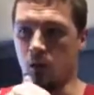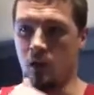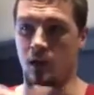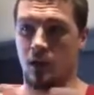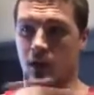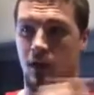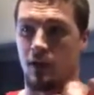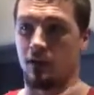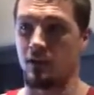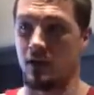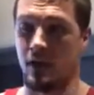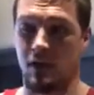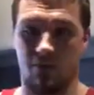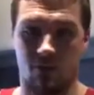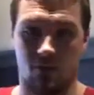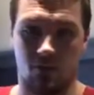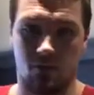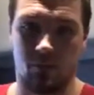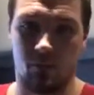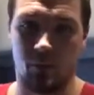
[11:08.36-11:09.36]
I've
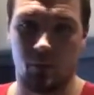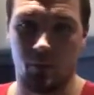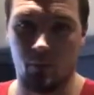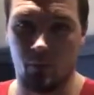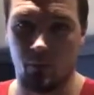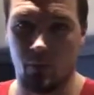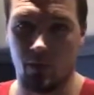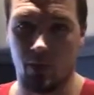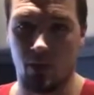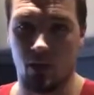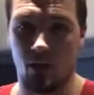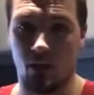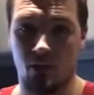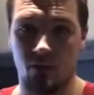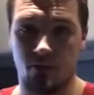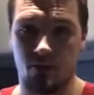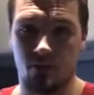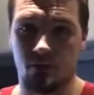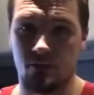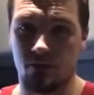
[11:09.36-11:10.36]
heard of people paying
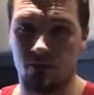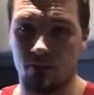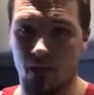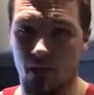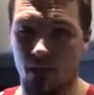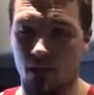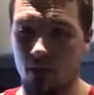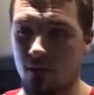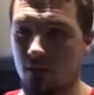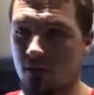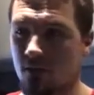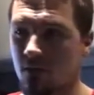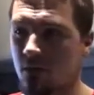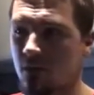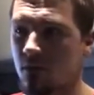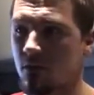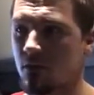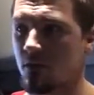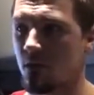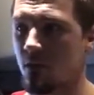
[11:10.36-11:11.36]
hundreds of dollars.
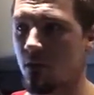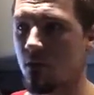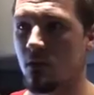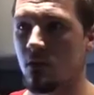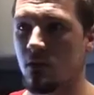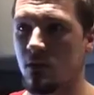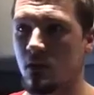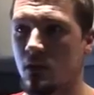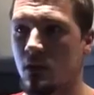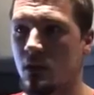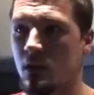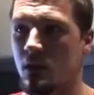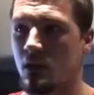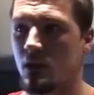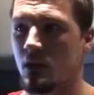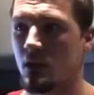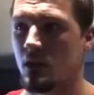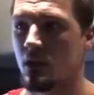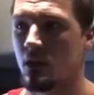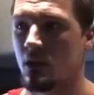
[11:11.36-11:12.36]
So
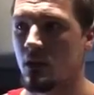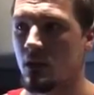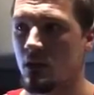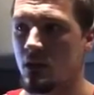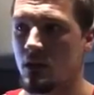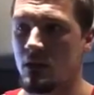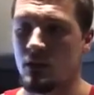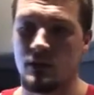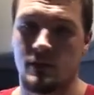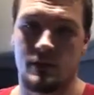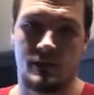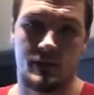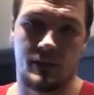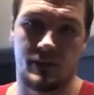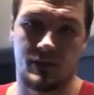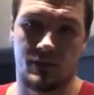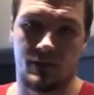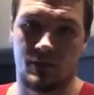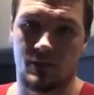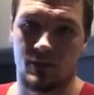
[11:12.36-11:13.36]

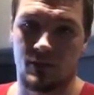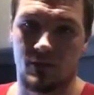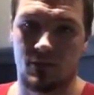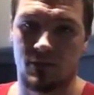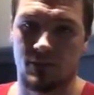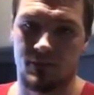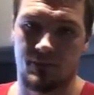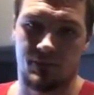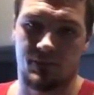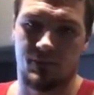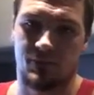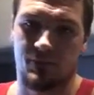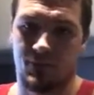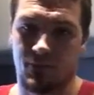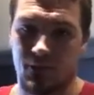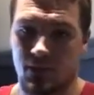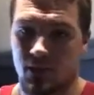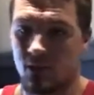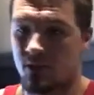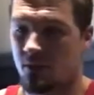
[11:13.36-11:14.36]
it's
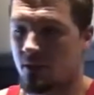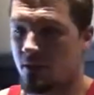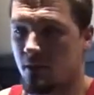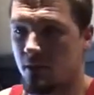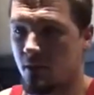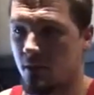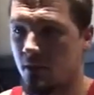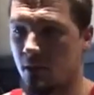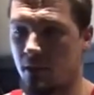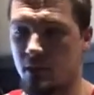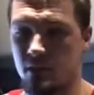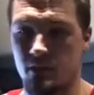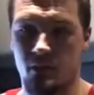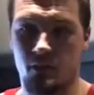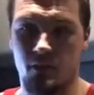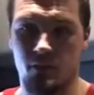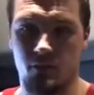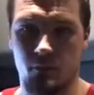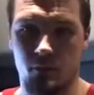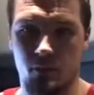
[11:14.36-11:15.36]
a
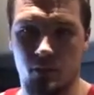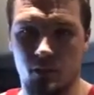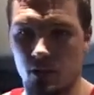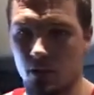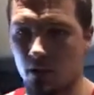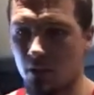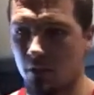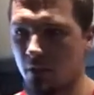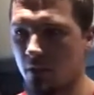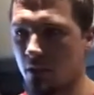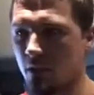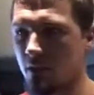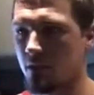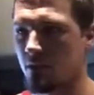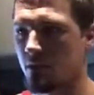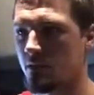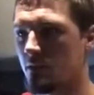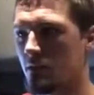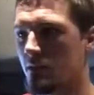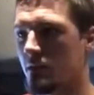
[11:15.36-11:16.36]
different ballgame now.
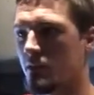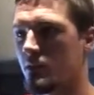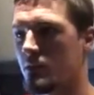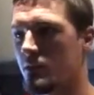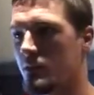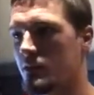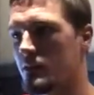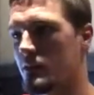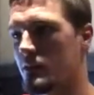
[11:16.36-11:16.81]
So